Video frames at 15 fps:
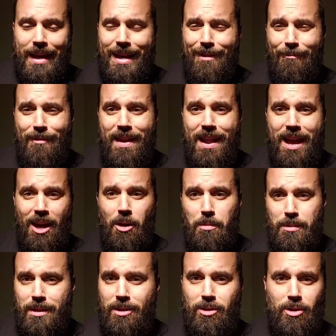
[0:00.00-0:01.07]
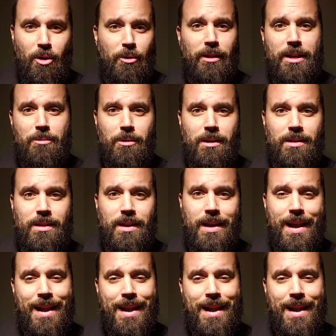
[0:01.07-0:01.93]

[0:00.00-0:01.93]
if it helps, it's totally worth it.